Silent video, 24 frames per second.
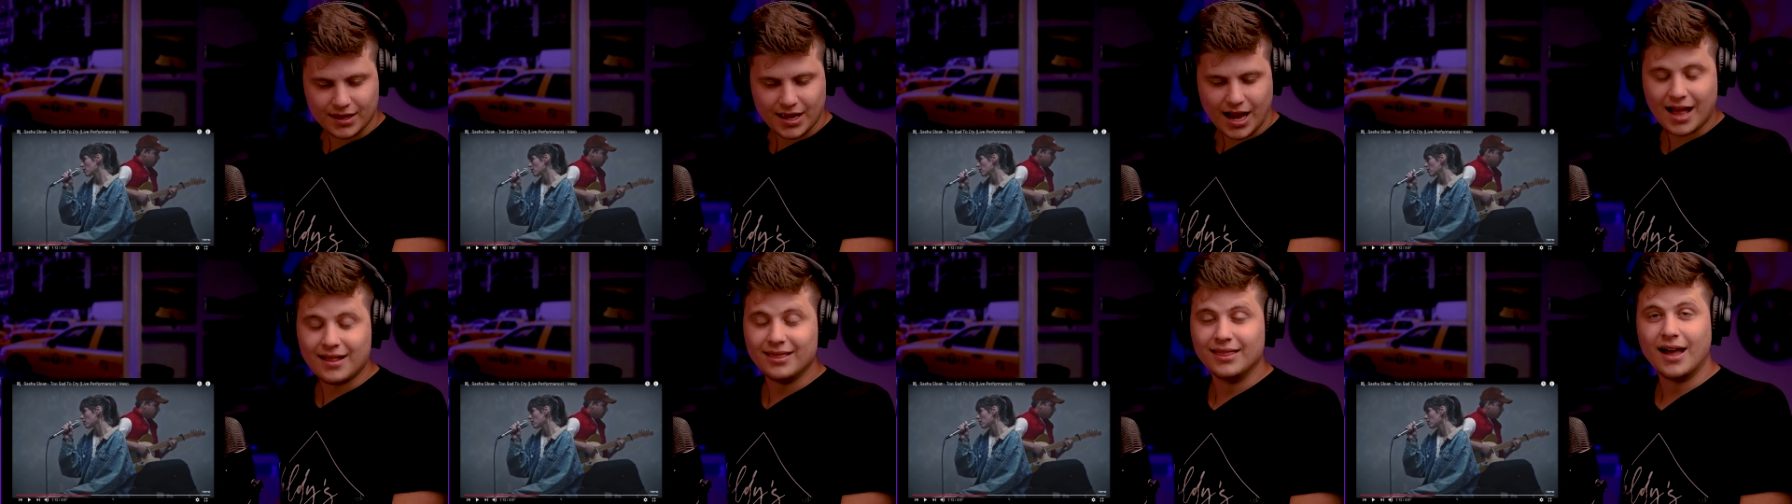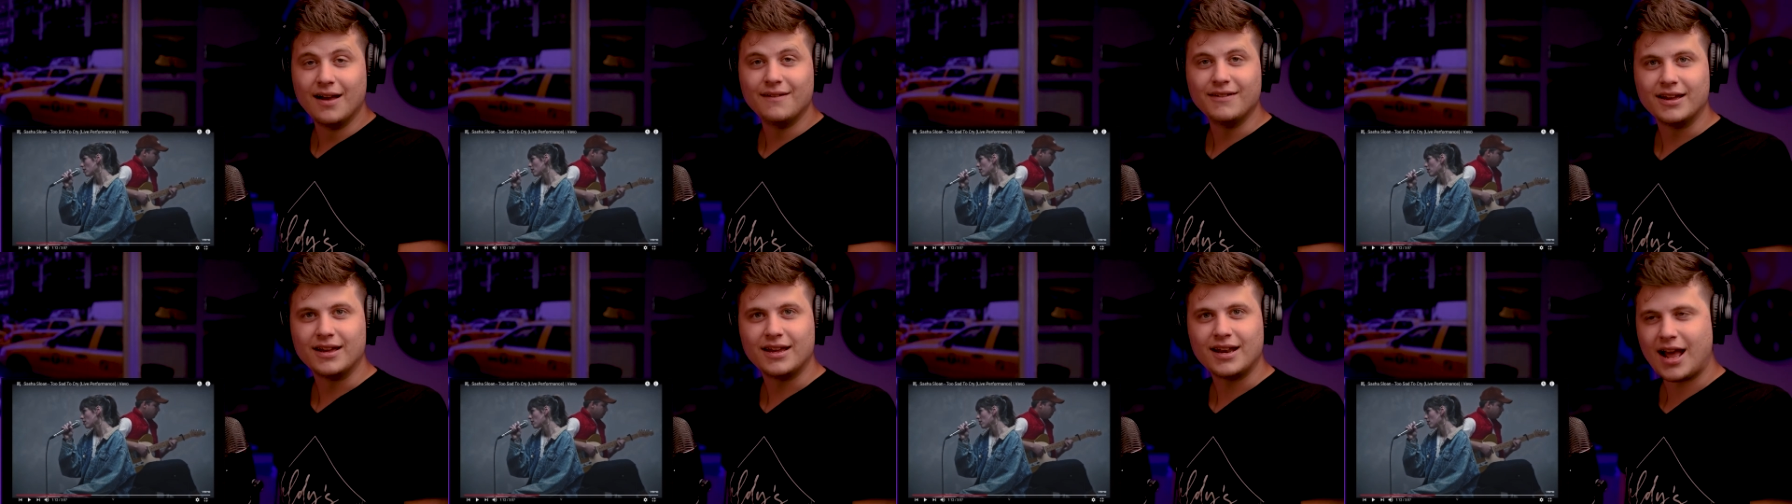I
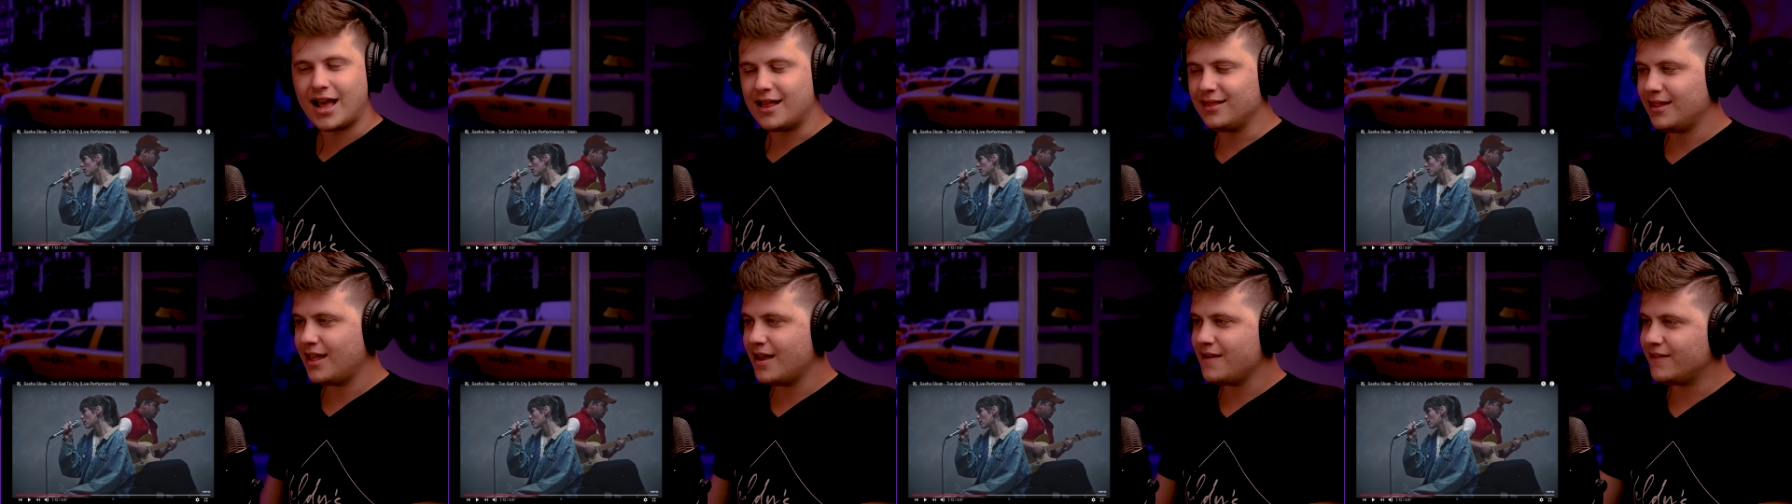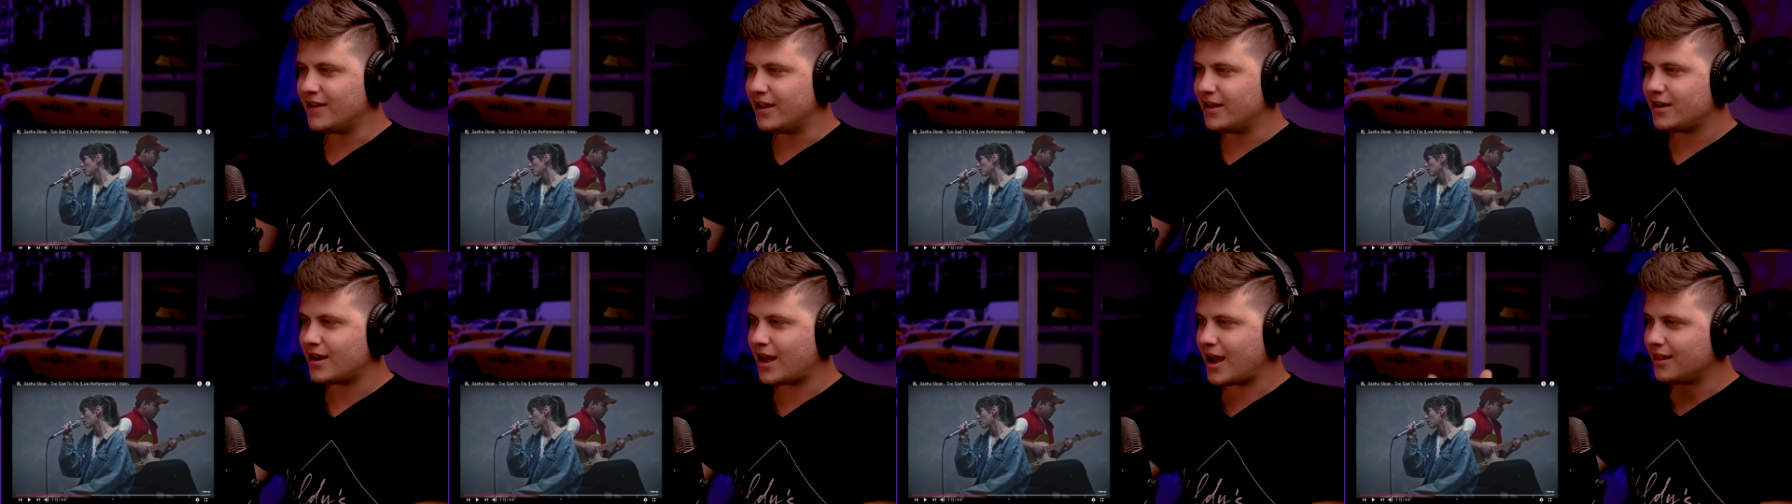love it. I love
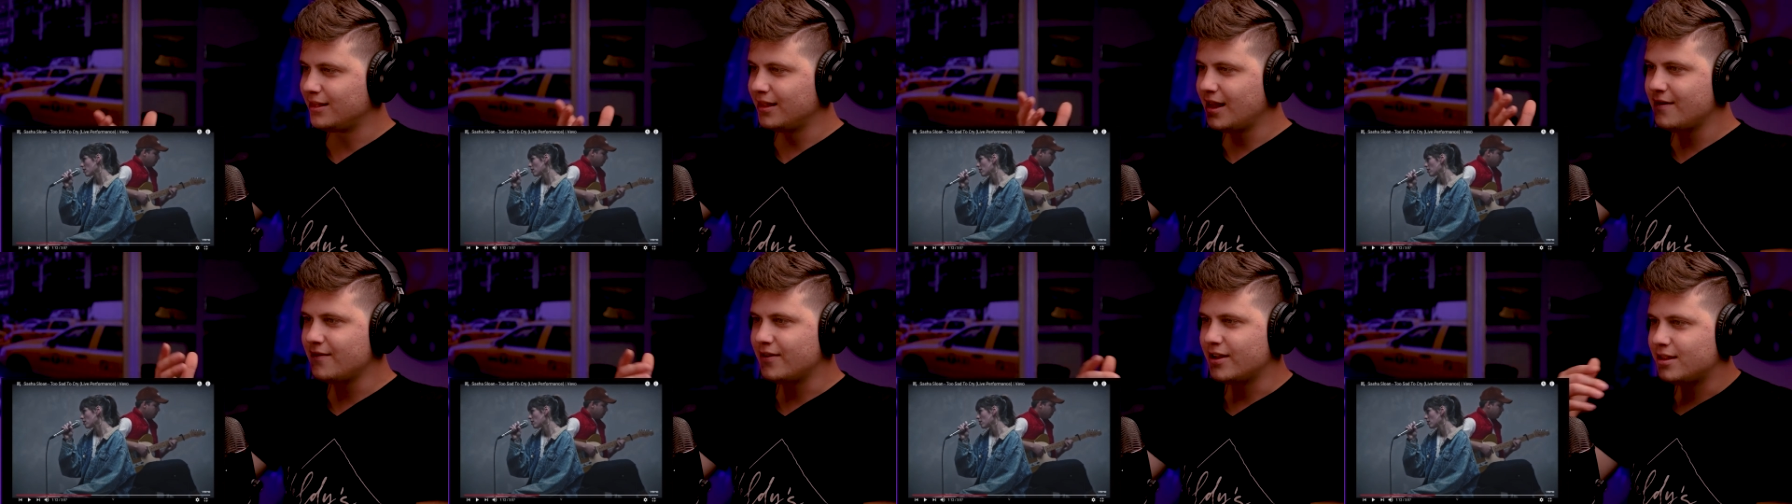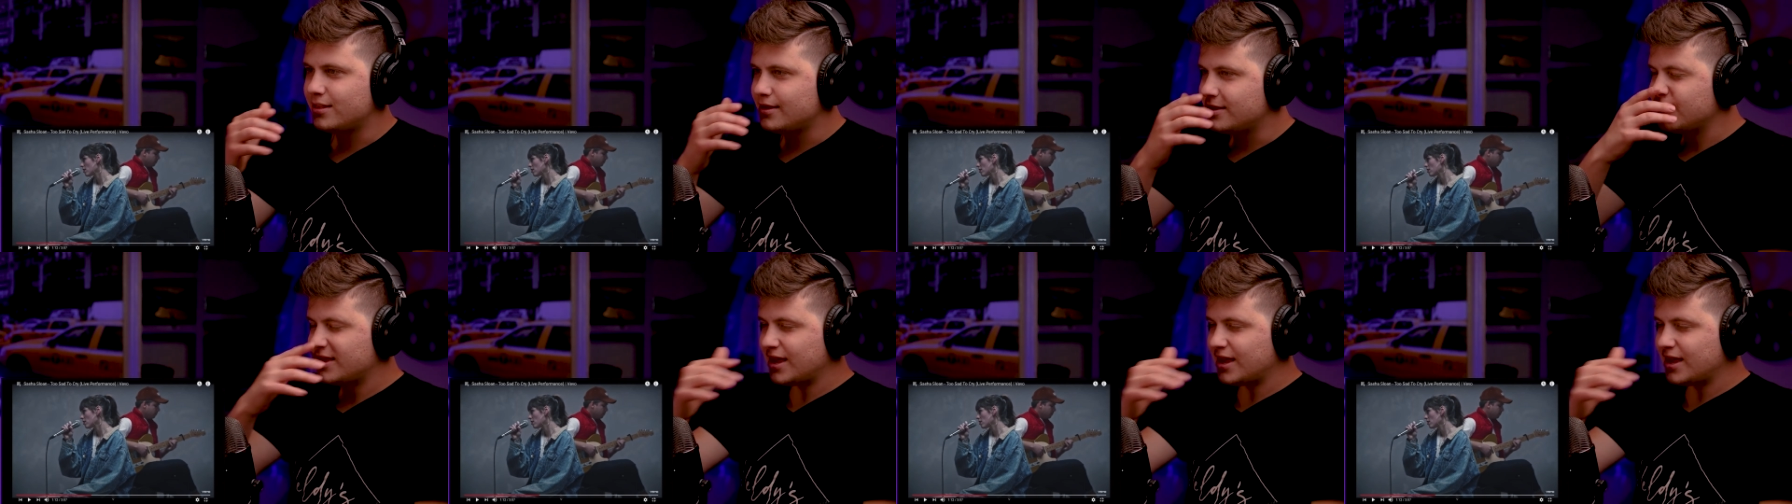it. I love it.